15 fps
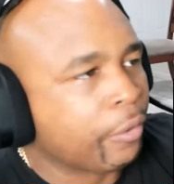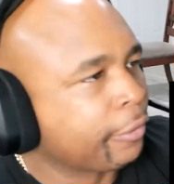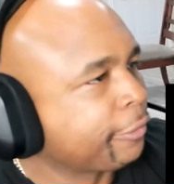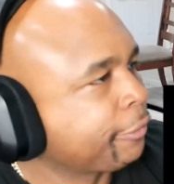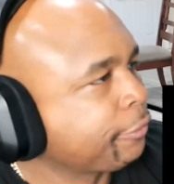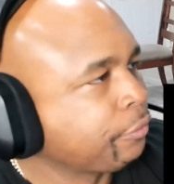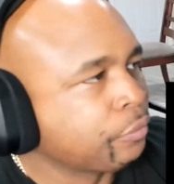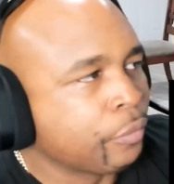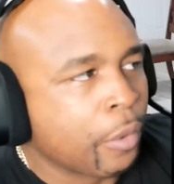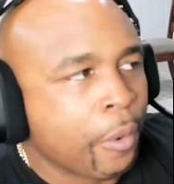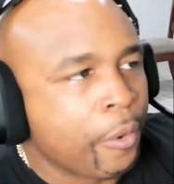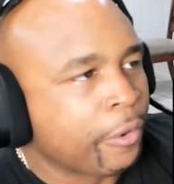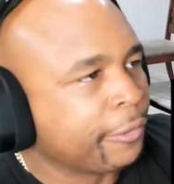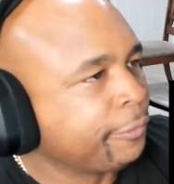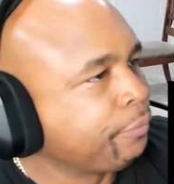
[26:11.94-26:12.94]

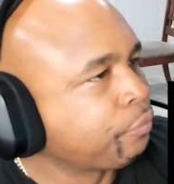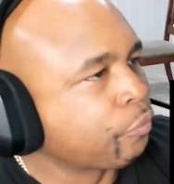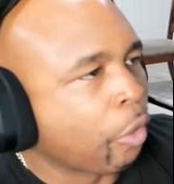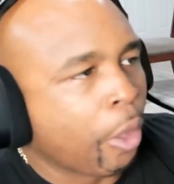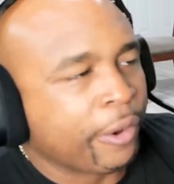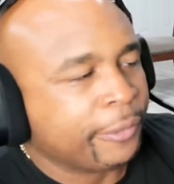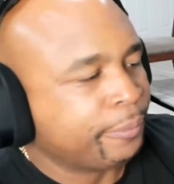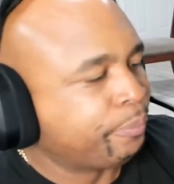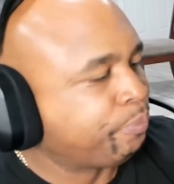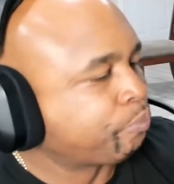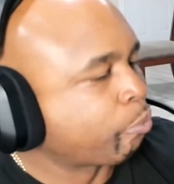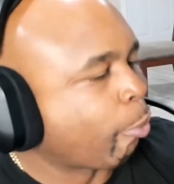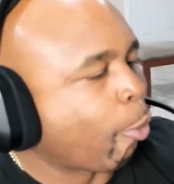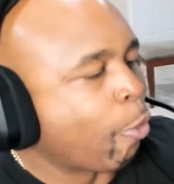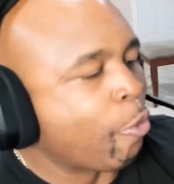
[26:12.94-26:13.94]
Fine. You can kill
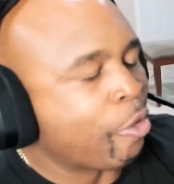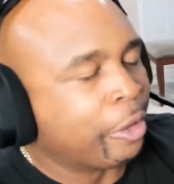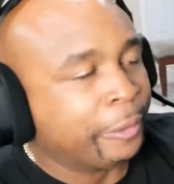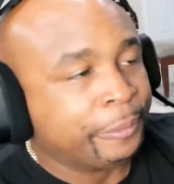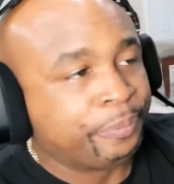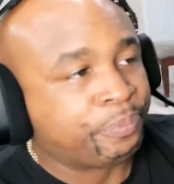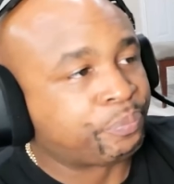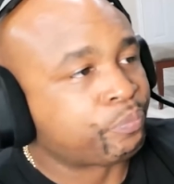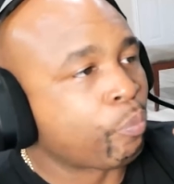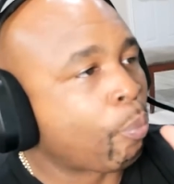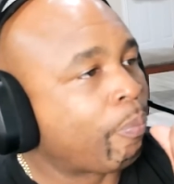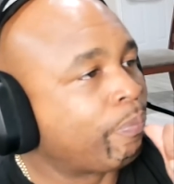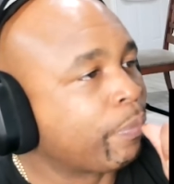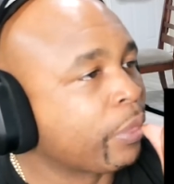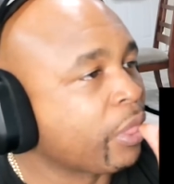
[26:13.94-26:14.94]
us. I
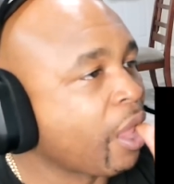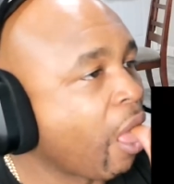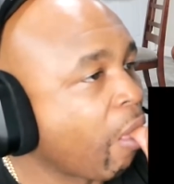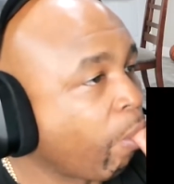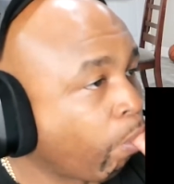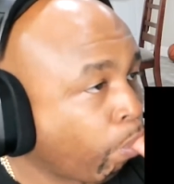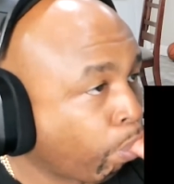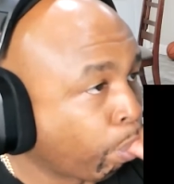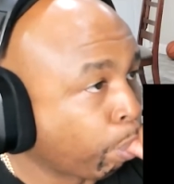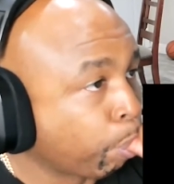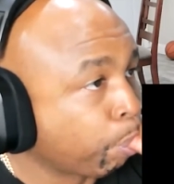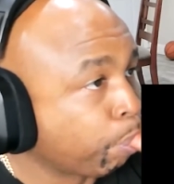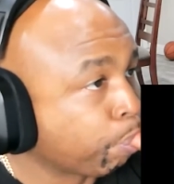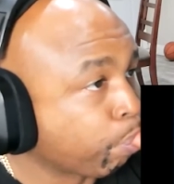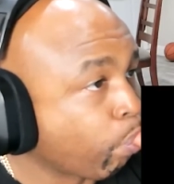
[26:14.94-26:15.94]
just thought you were
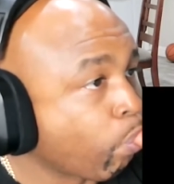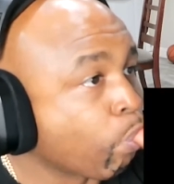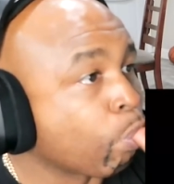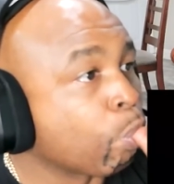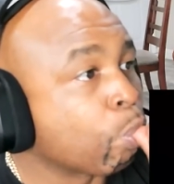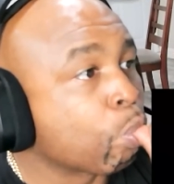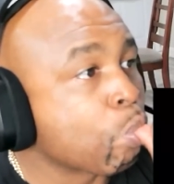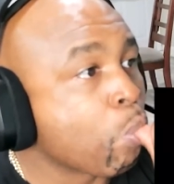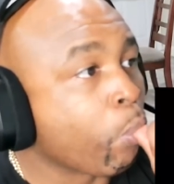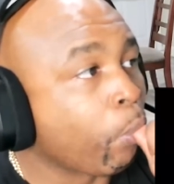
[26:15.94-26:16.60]
better than this.